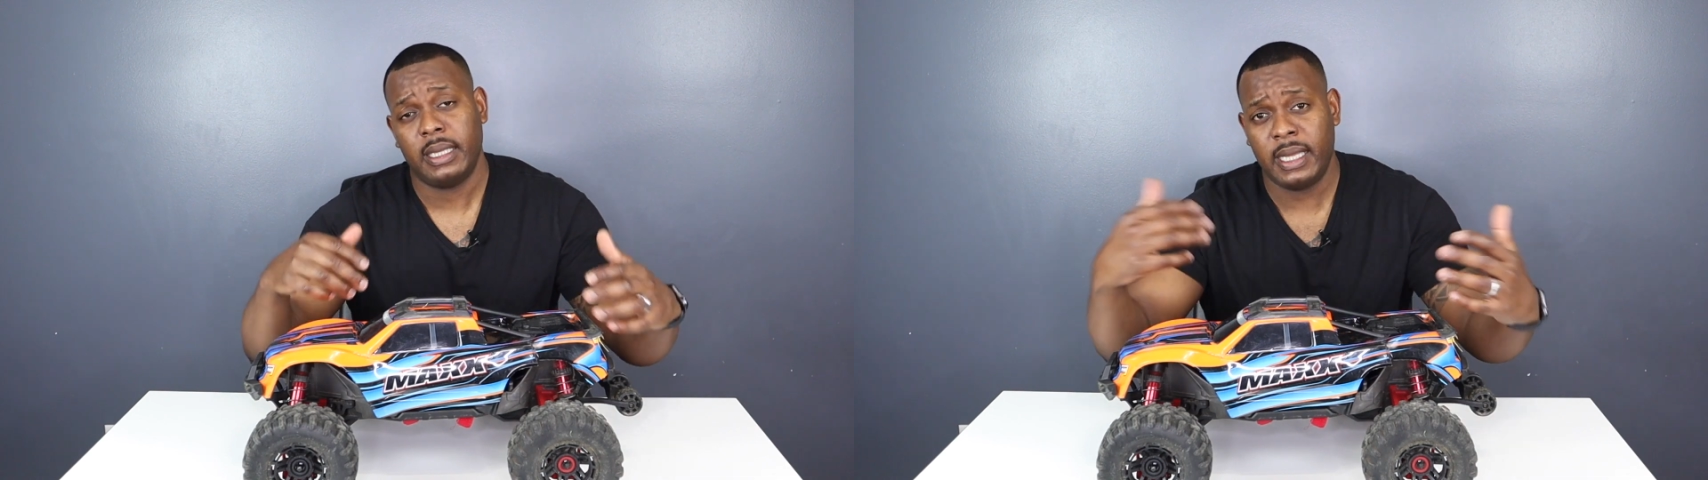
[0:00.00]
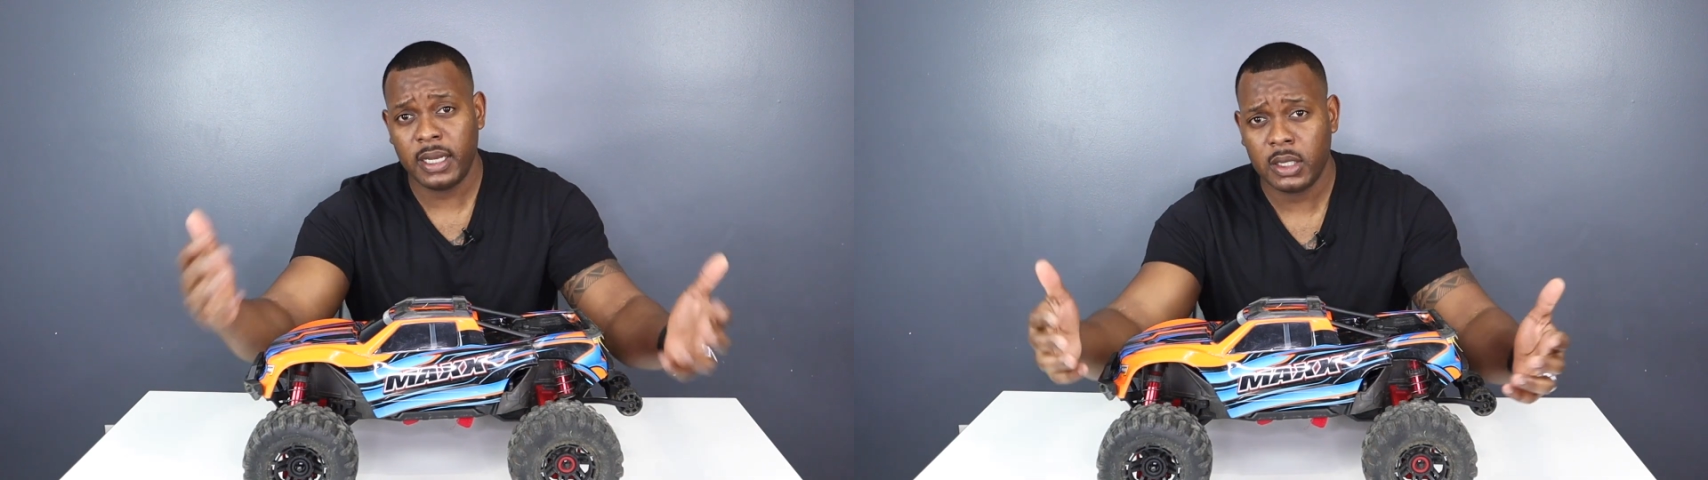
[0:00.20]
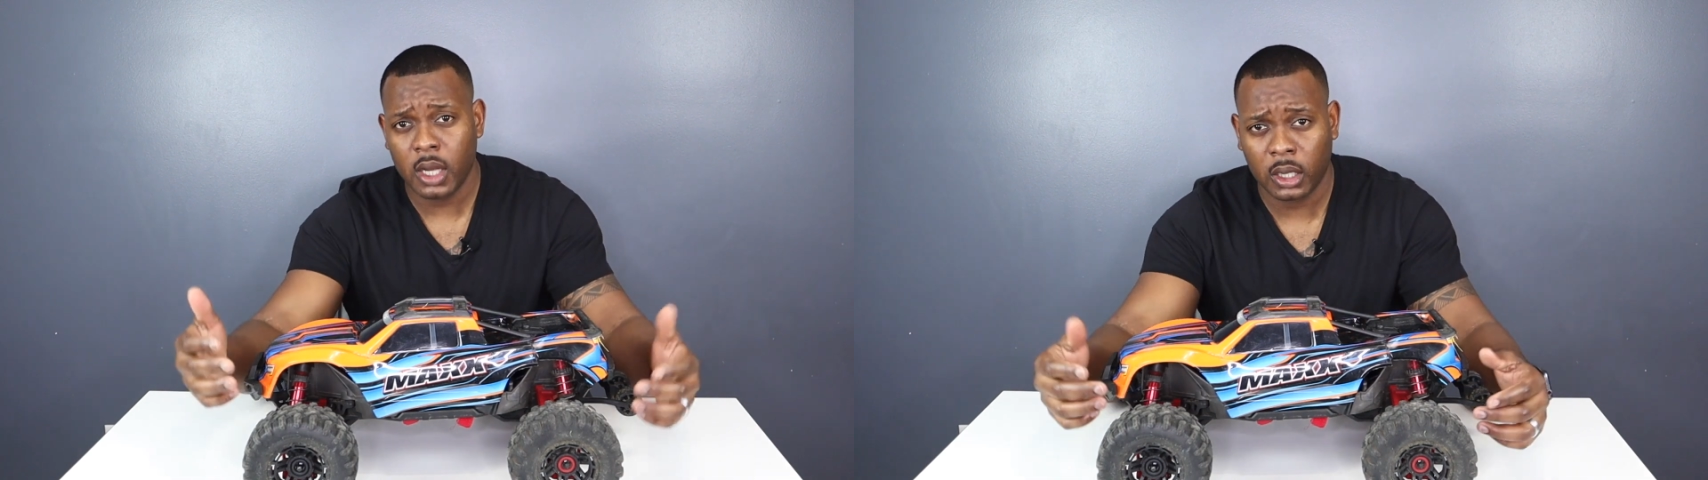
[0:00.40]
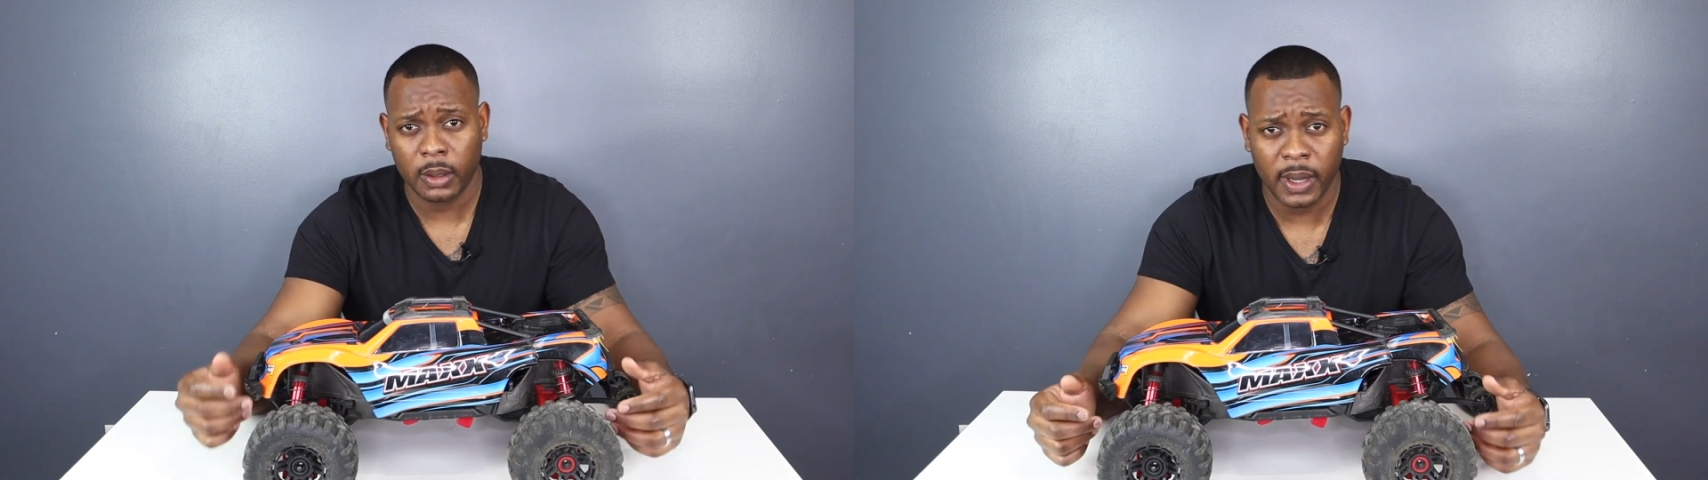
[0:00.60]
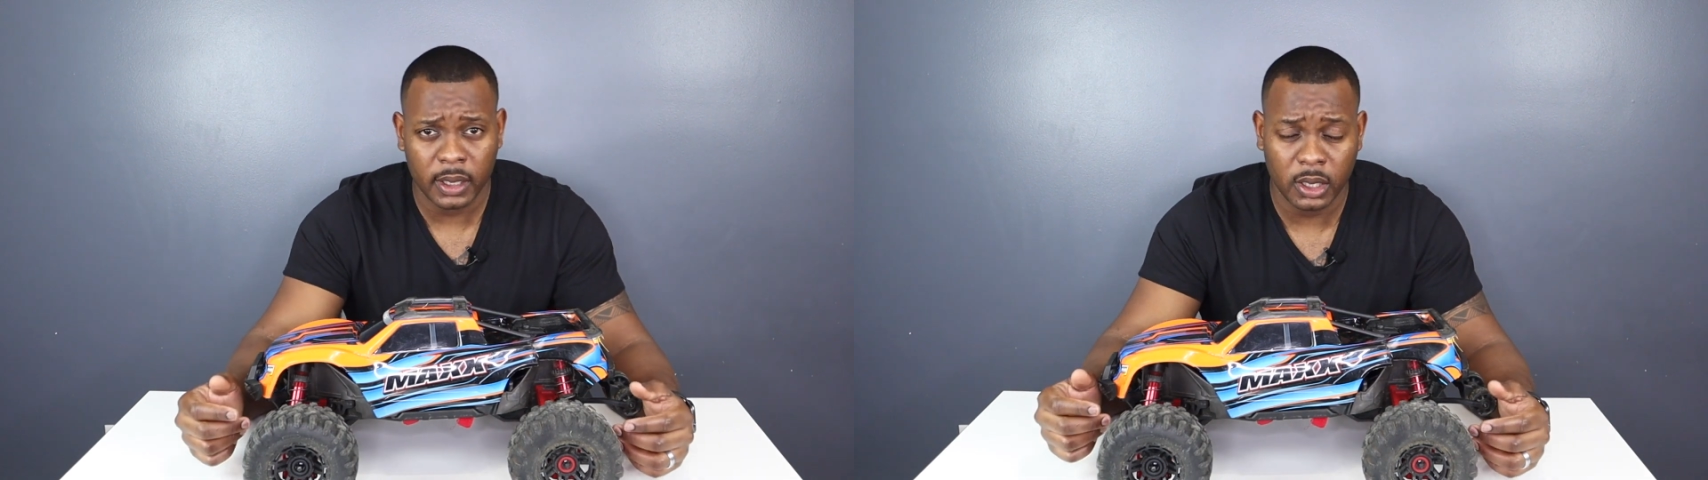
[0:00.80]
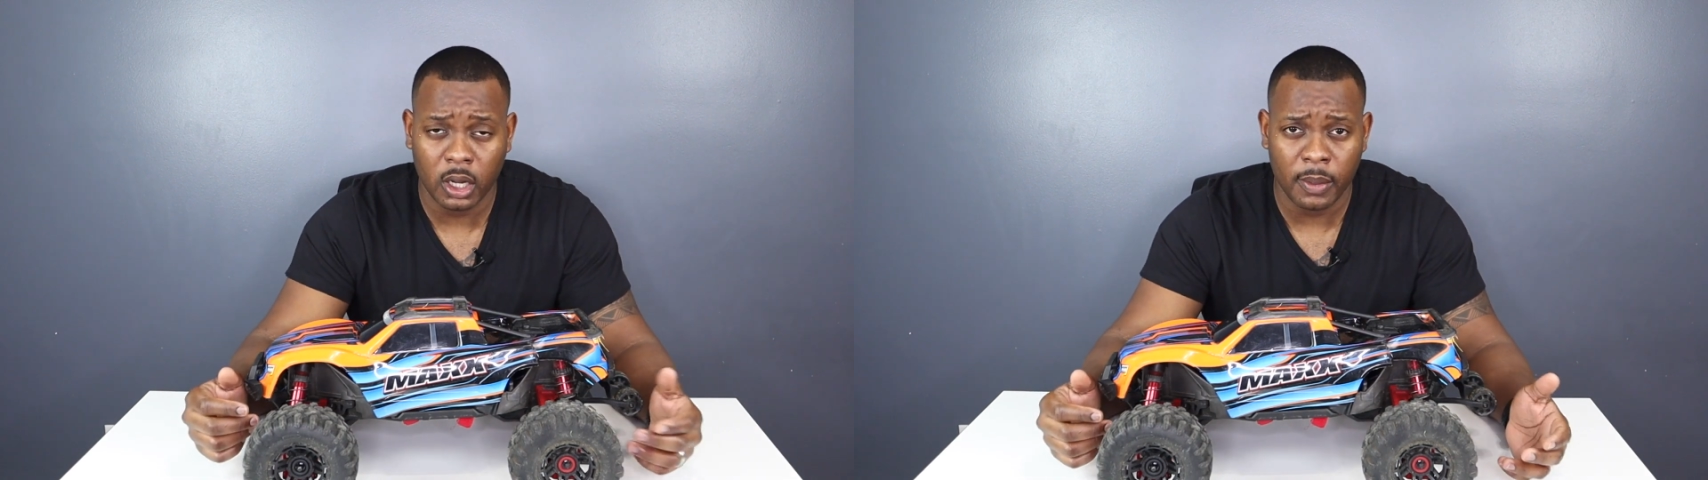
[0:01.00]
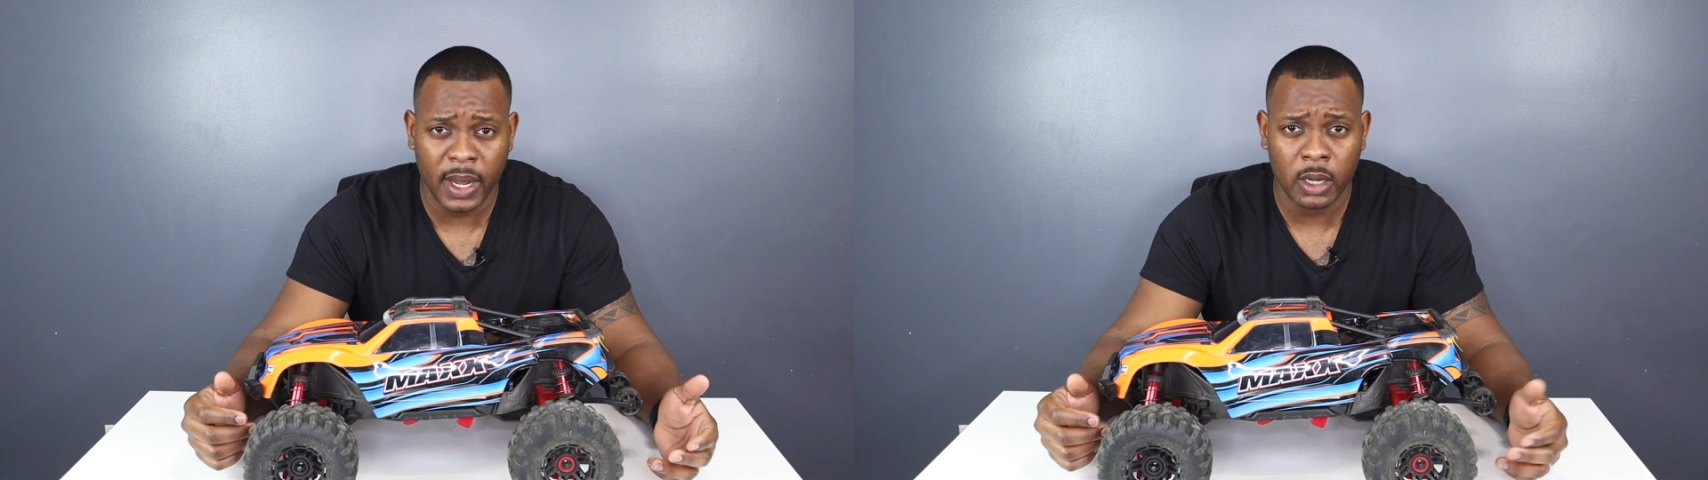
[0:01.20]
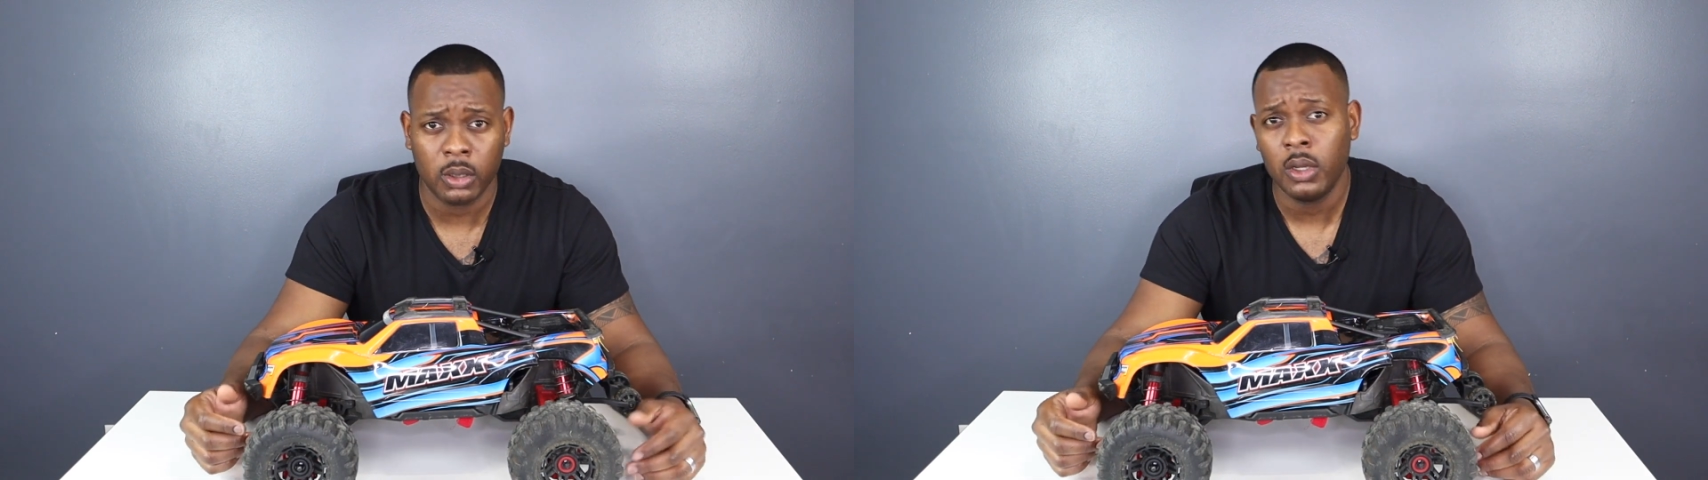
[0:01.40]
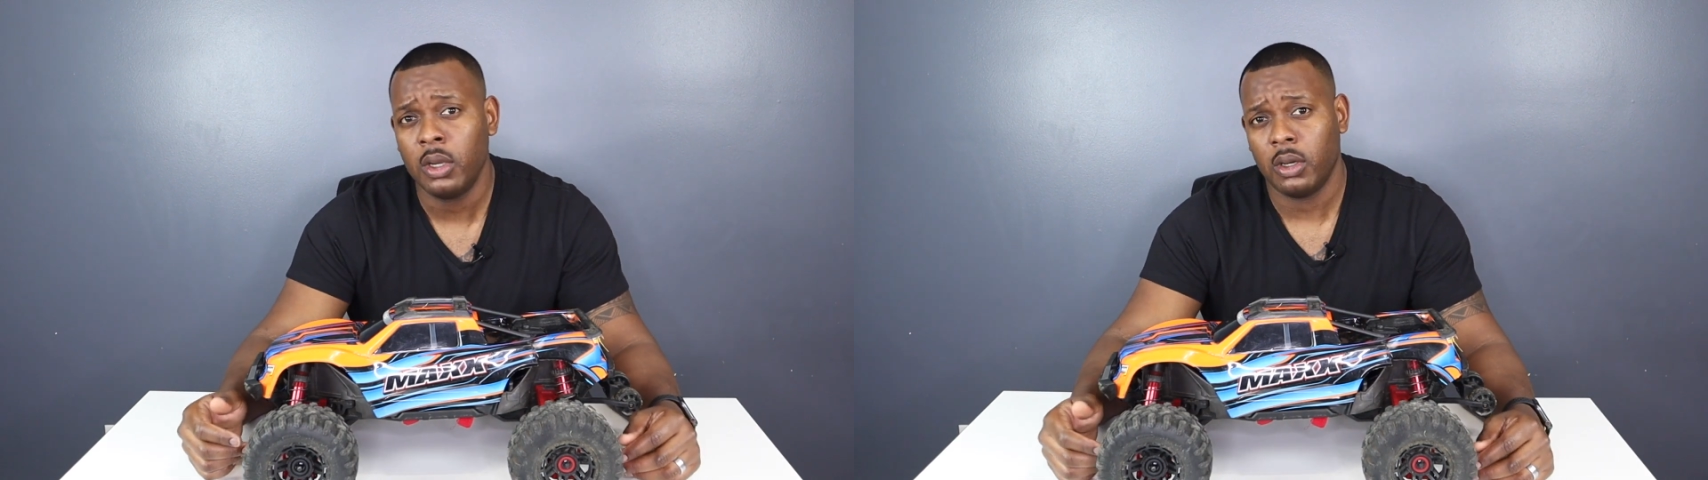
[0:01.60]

didn't talk about,